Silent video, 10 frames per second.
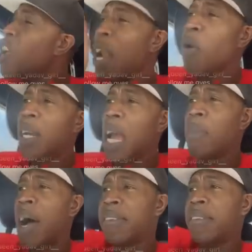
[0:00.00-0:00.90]
of you won't
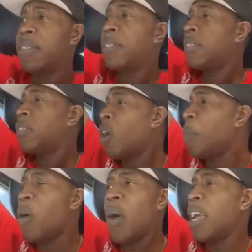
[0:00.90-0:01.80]
get box.
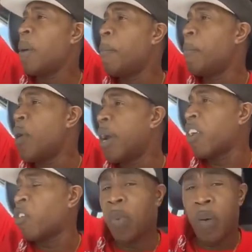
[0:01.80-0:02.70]
Some of them want you
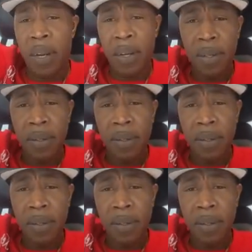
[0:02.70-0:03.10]
break your spirit.